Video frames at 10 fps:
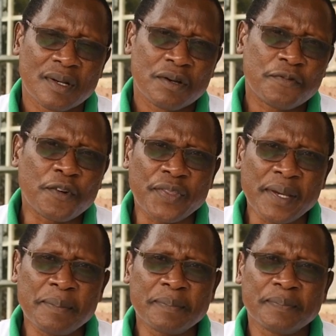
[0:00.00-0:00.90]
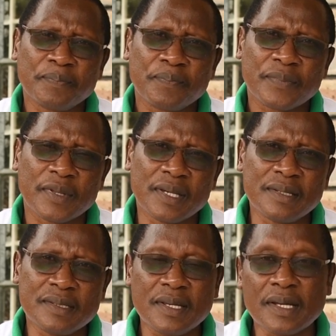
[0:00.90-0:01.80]
For them, it
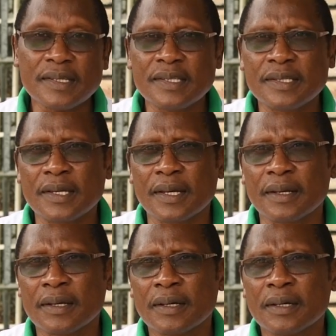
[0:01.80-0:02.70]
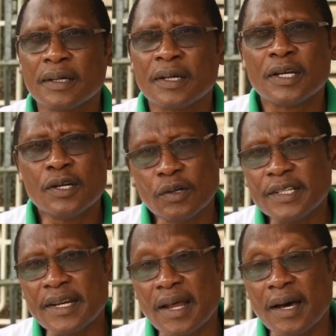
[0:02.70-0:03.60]
is just not
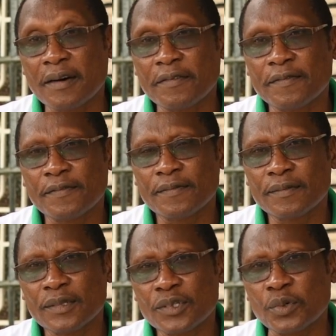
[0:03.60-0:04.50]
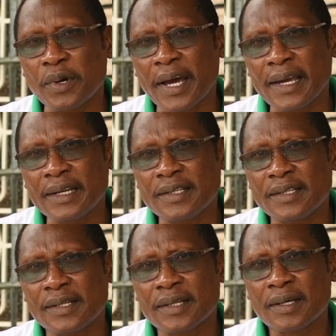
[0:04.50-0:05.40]
enough to
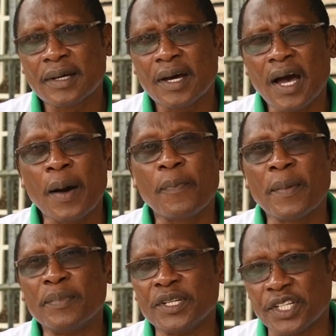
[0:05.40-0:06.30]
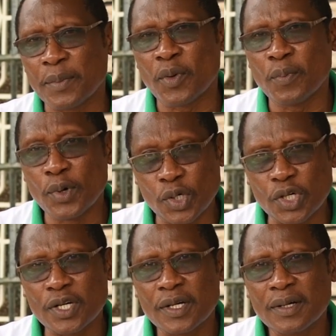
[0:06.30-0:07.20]
write a publishable
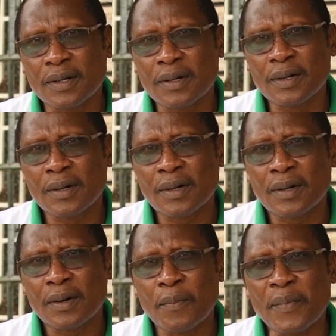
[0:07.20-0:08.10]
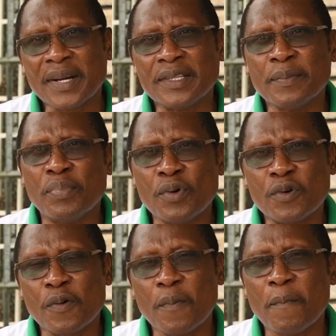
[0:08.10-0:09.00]
book, but the
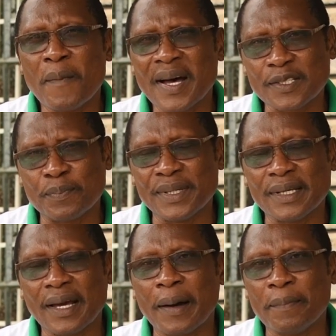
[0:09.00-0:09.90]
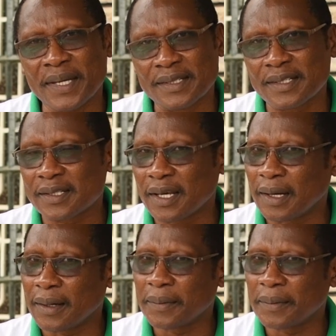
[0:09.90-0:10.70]
book must be a bestseller.